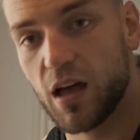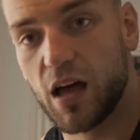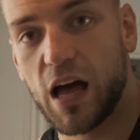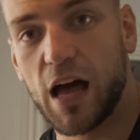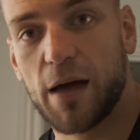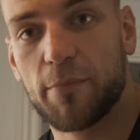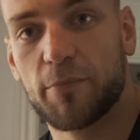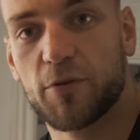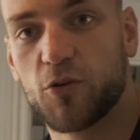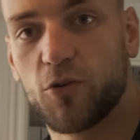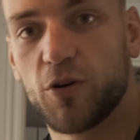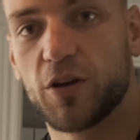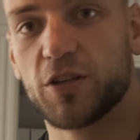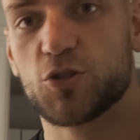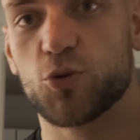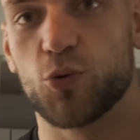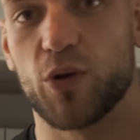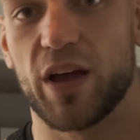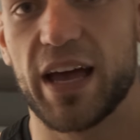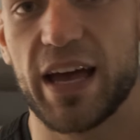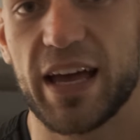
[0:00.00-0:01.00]
I'm going
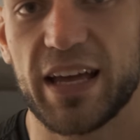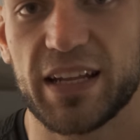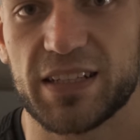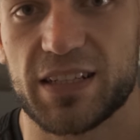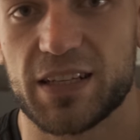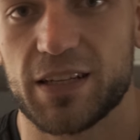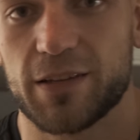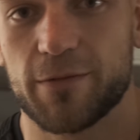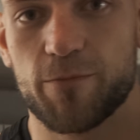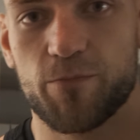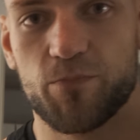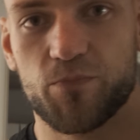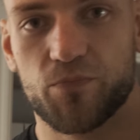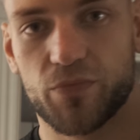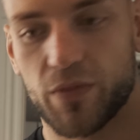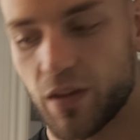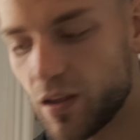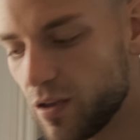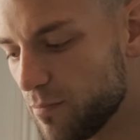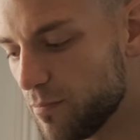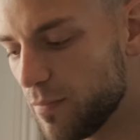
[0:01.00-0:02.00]
to add
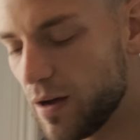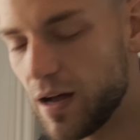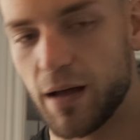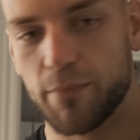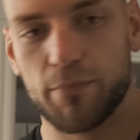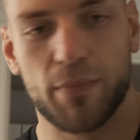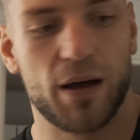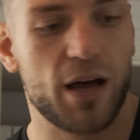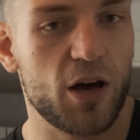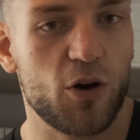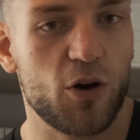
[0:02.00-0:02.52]
my